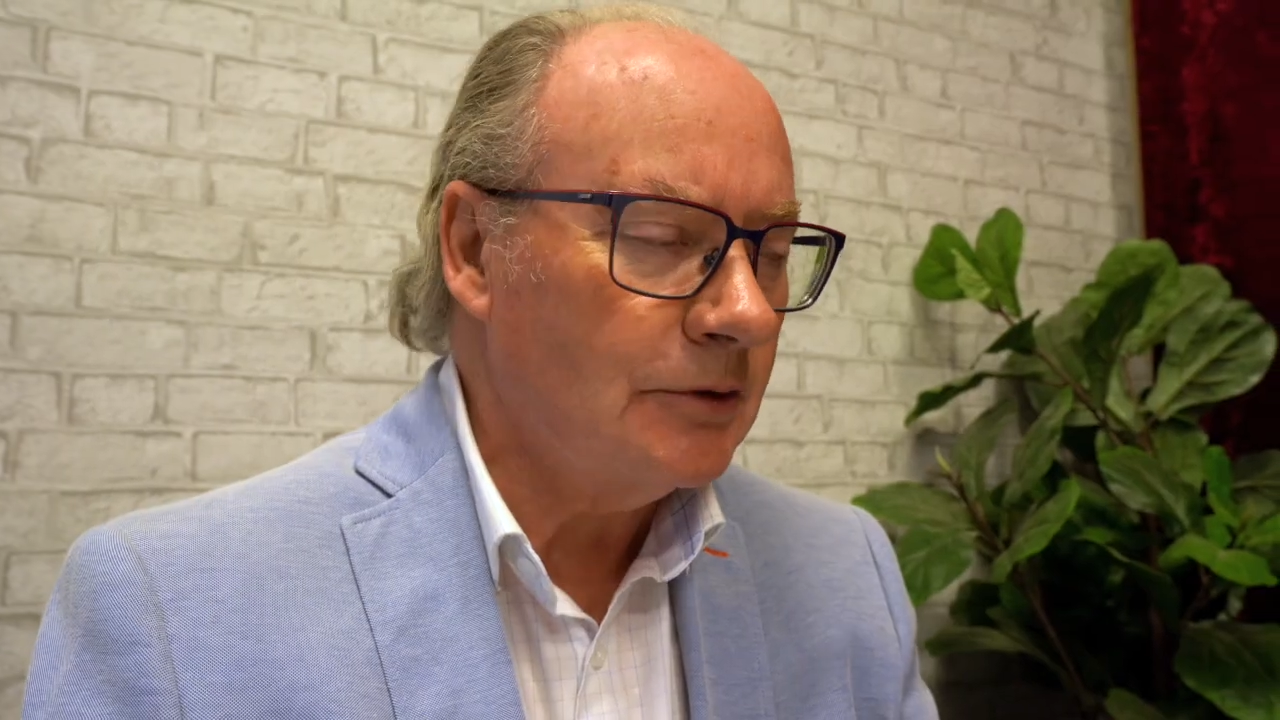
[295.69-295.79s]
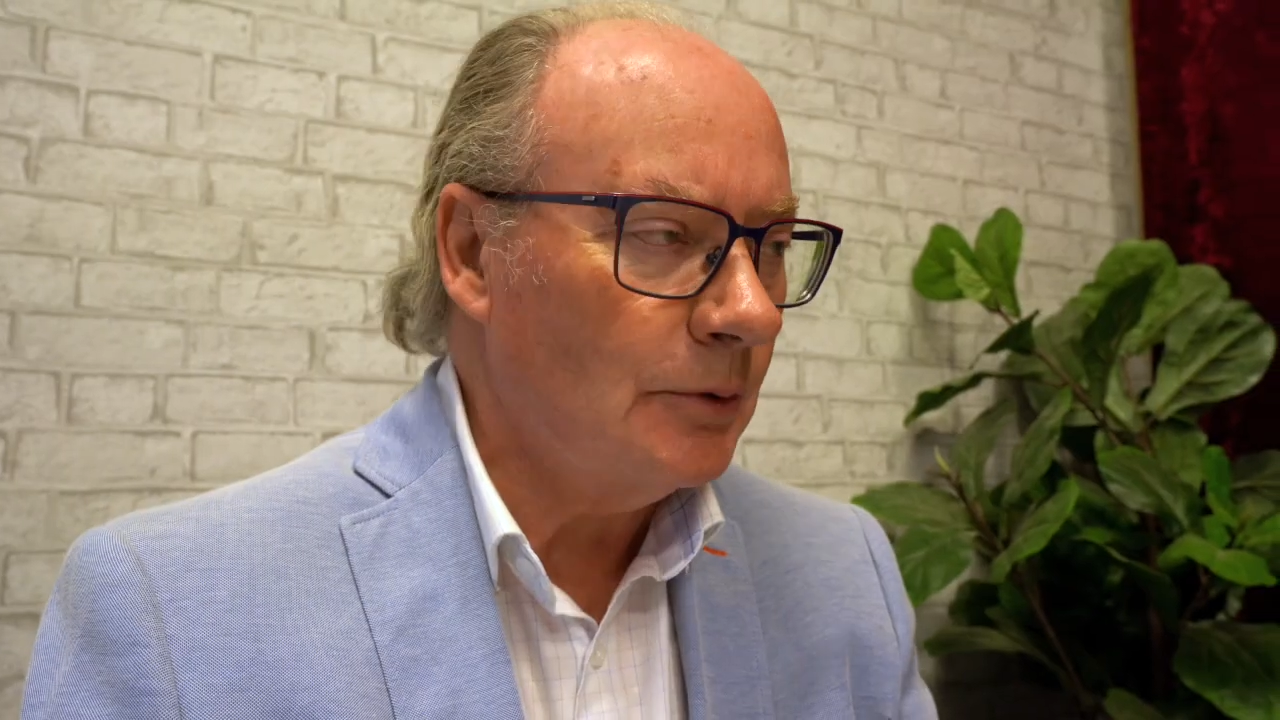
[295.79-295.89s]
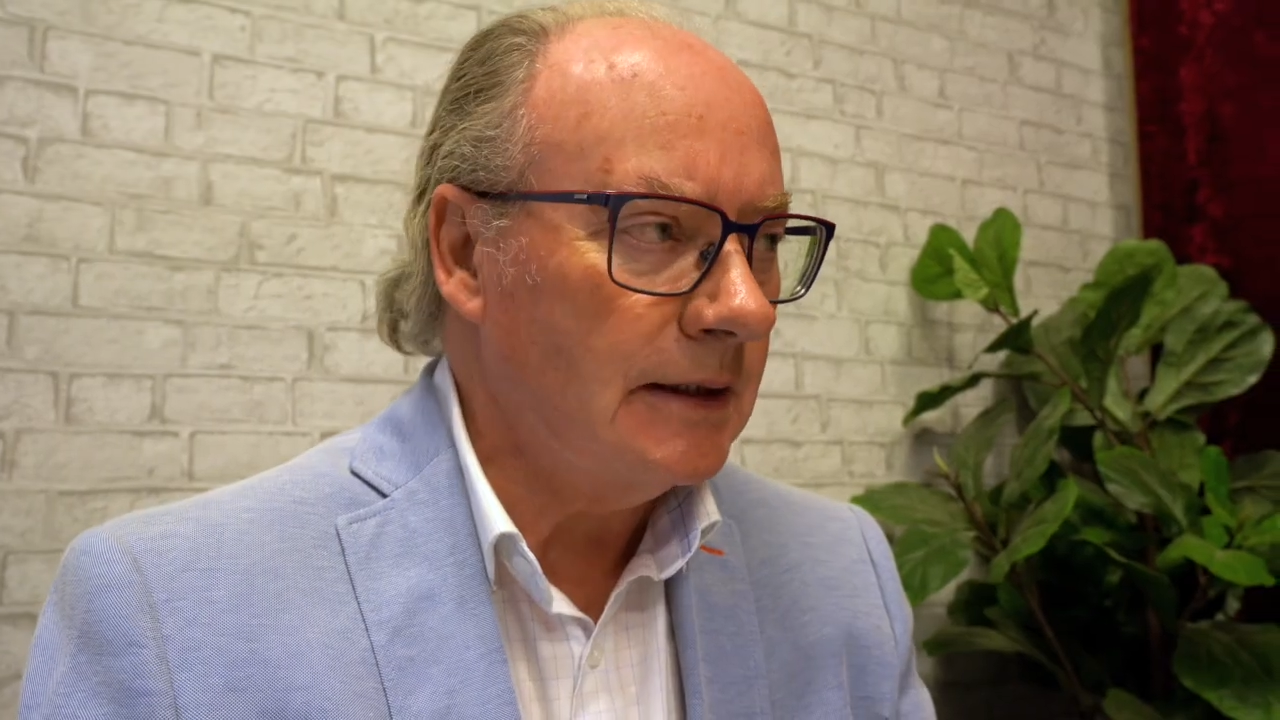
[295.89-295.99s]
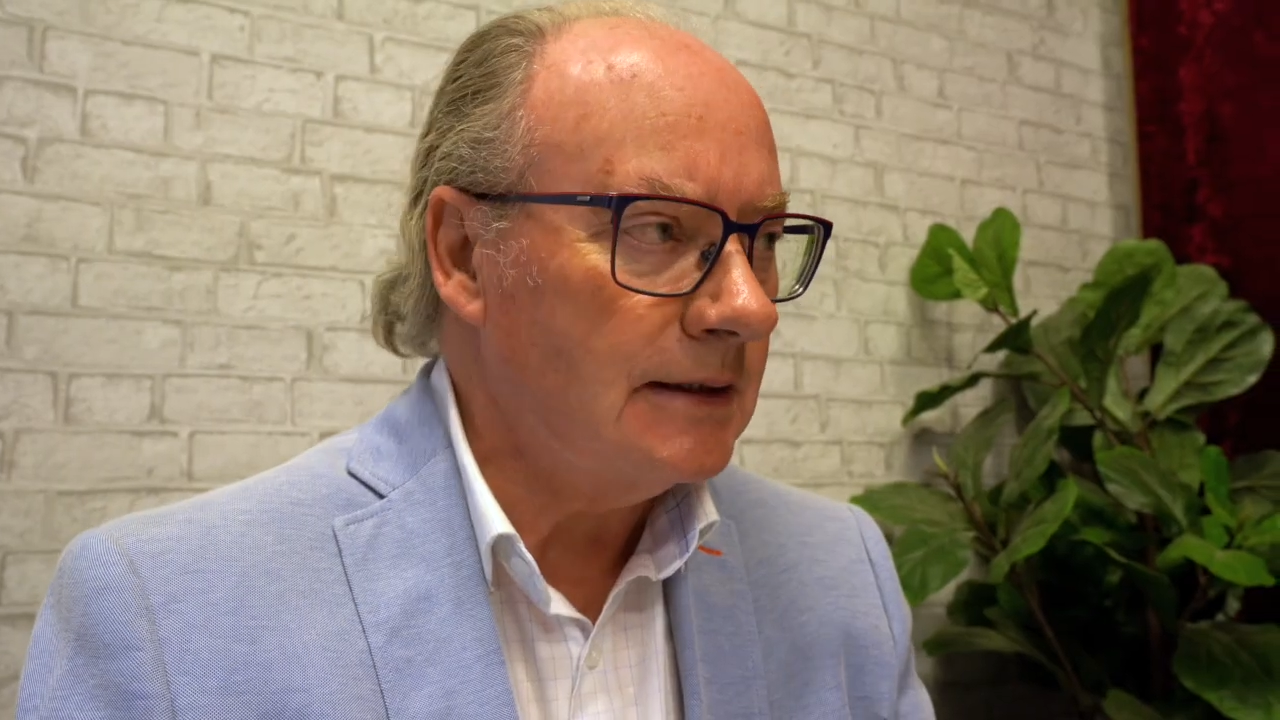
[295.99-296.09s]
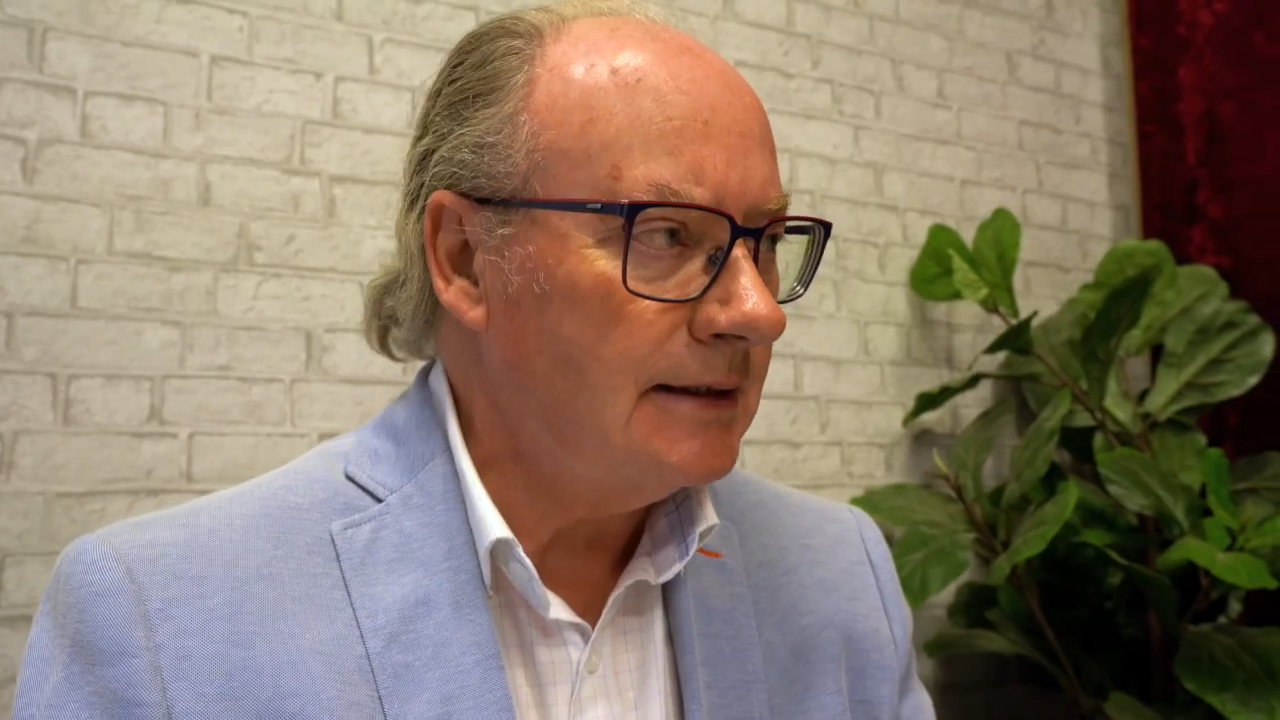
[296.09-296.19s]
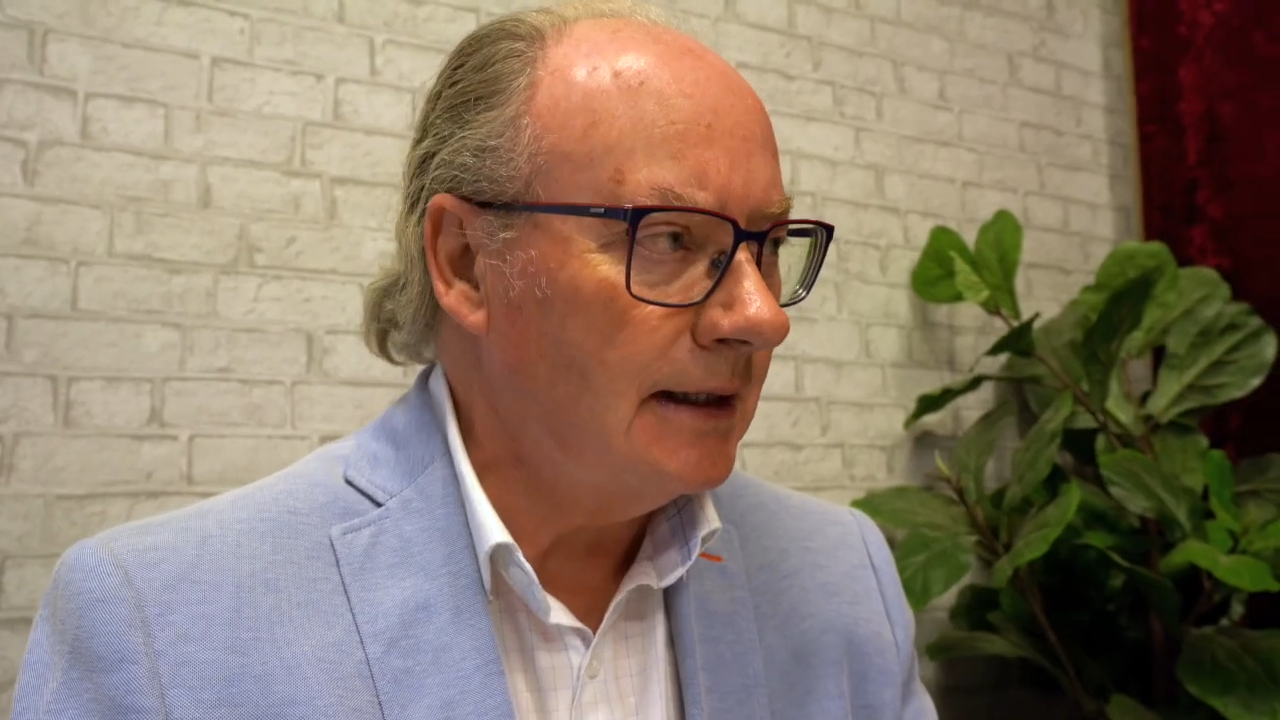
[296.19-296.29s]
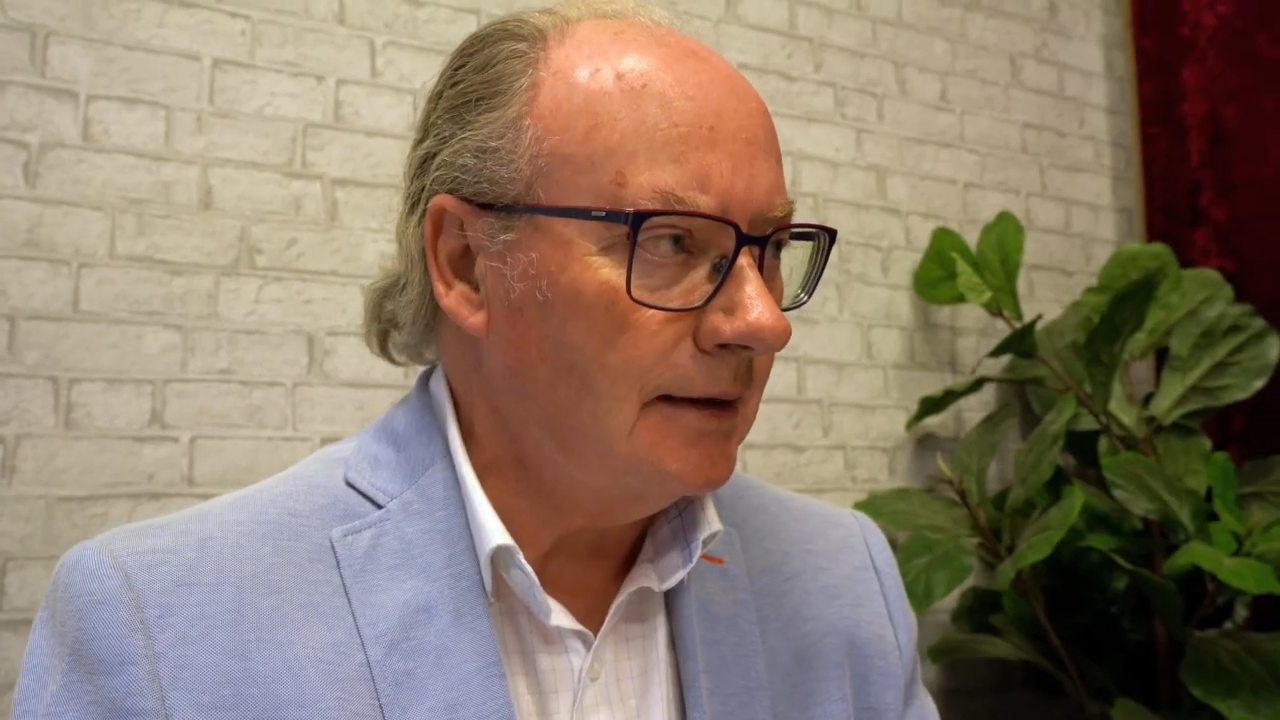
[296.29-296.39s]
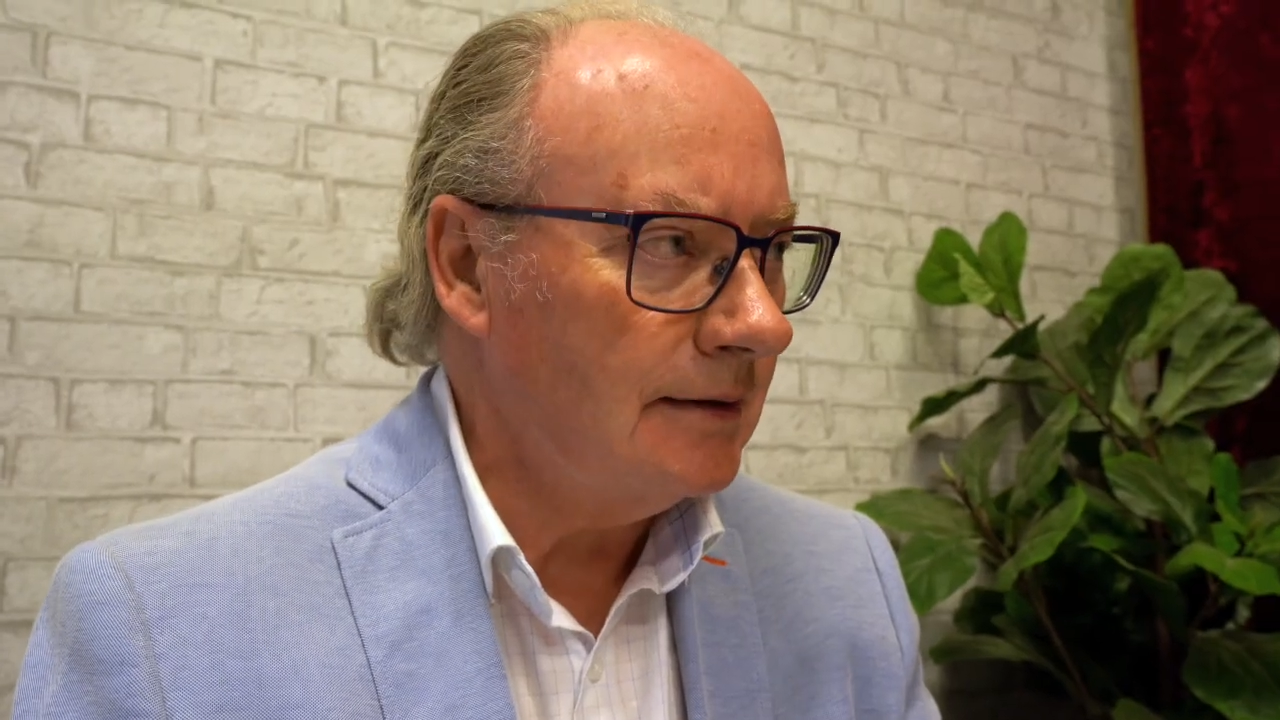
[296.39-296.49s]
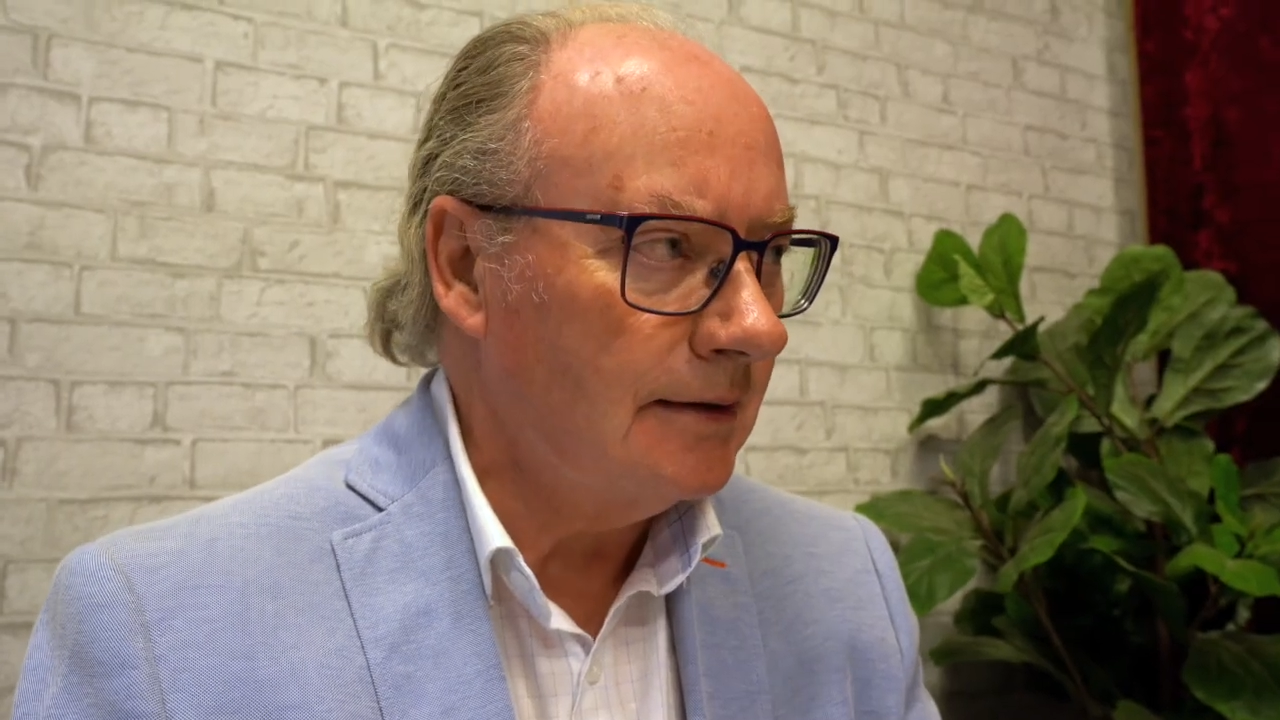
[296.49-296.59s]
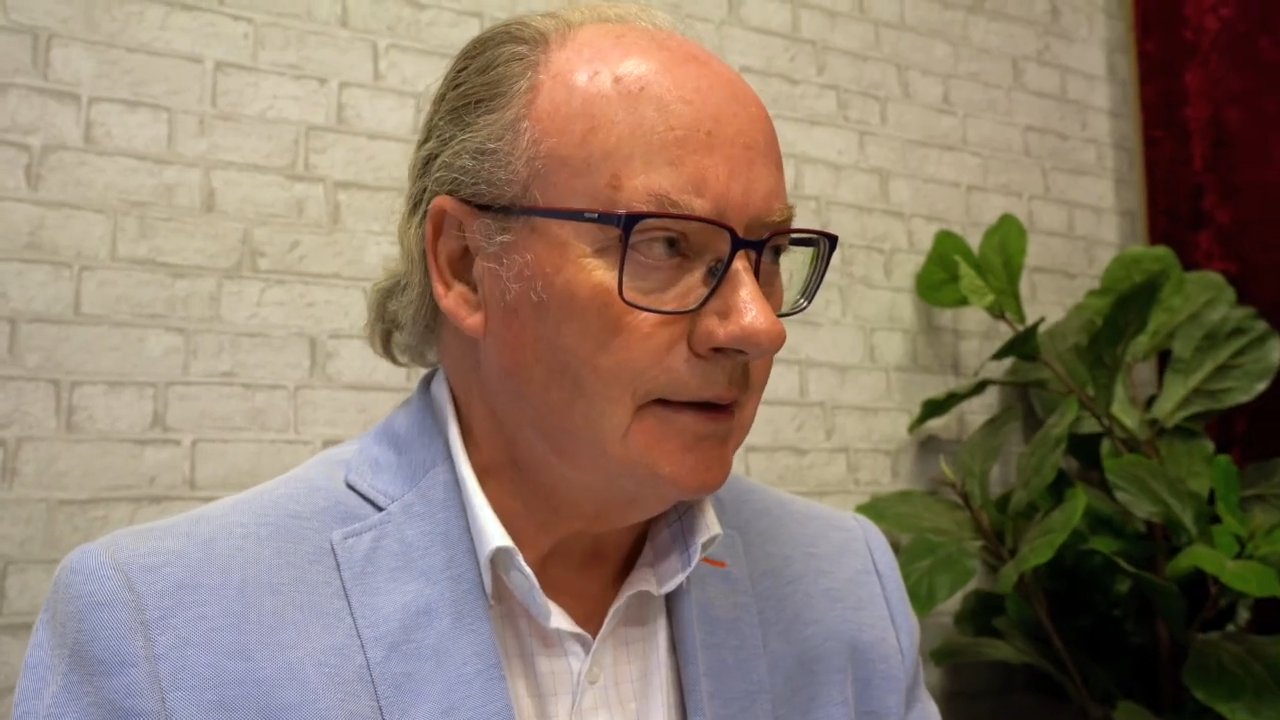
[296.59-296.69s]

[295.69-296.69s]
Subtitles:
2010,